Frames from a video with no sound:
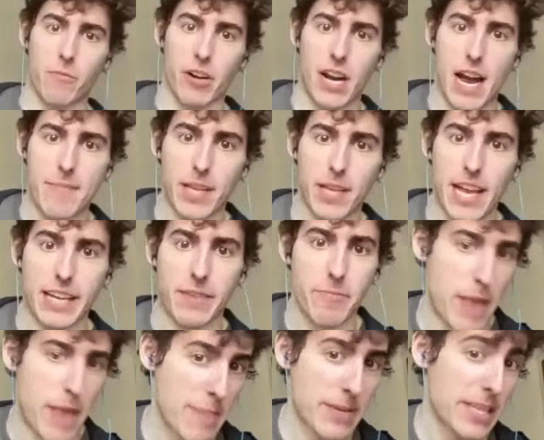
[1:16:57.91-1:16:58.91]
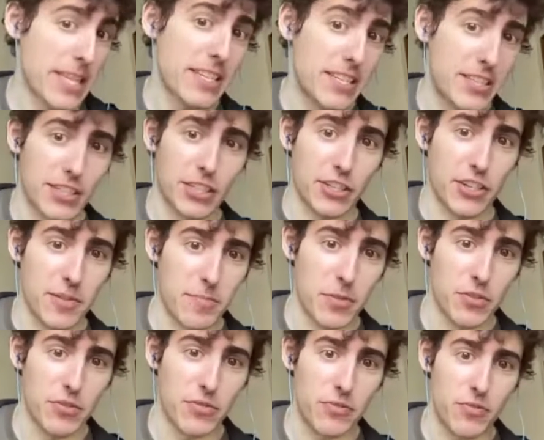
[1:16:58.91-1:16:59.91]
I'm like, maybe this is a good
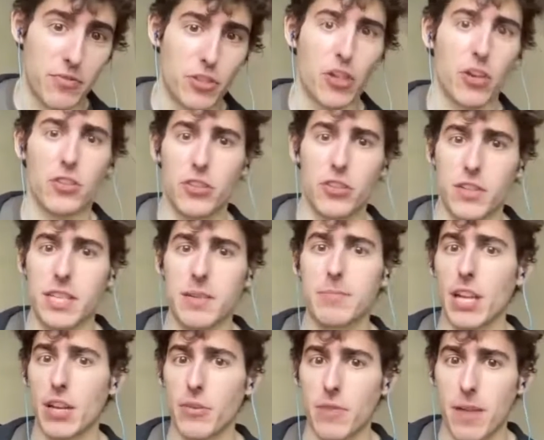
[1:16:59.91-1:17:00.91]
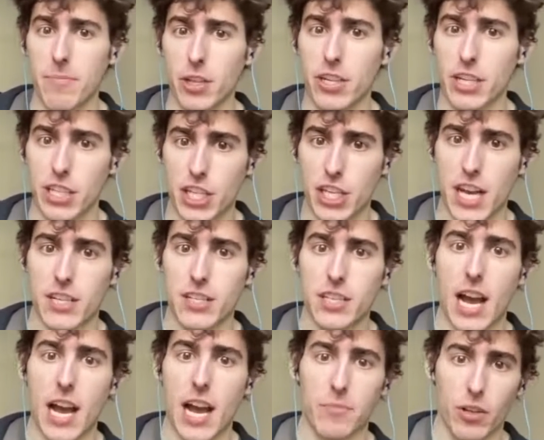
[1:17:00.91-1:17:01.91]
move. So it seems like when I'm learning chess,
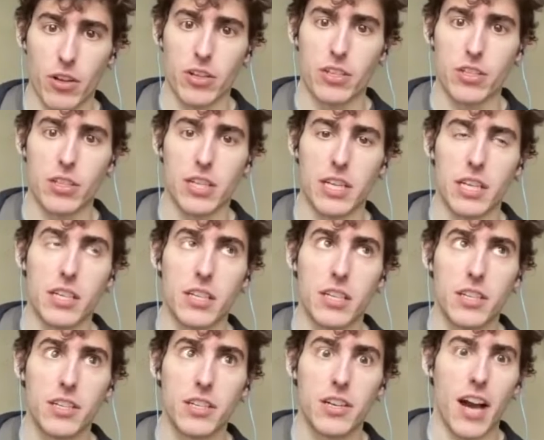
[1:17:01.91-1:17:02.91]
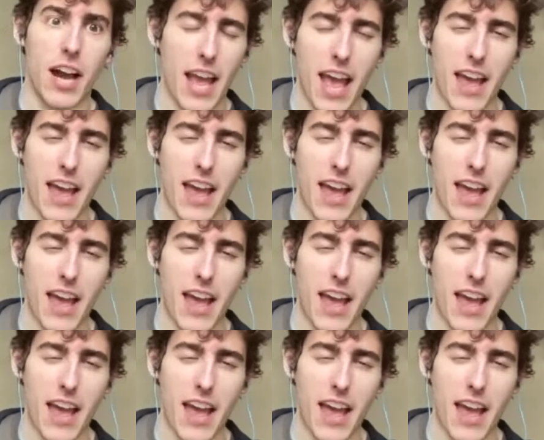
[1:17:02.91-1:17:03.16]
I had